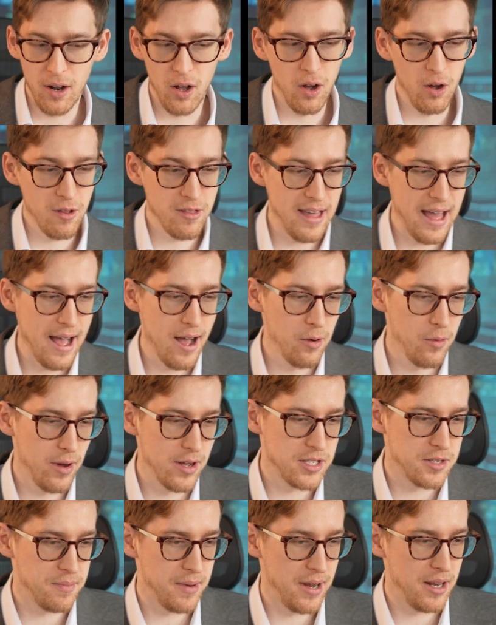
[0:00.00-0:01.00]
Oh, that
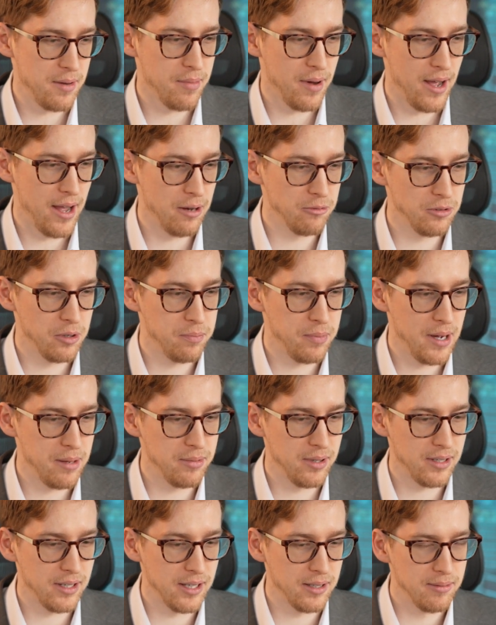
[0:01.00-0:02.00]
was made by a
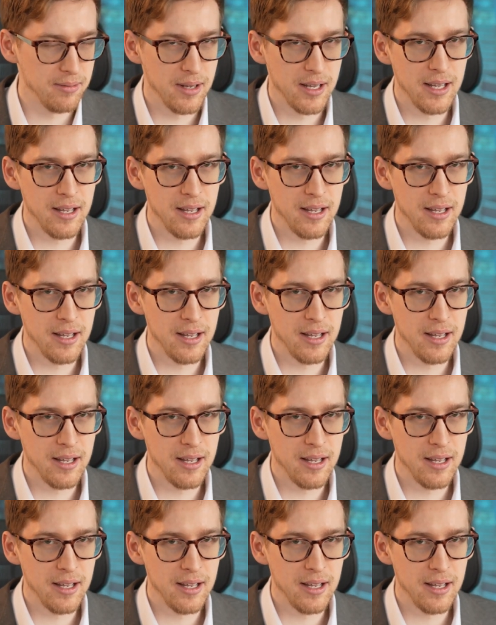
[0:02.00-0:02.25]
Republican.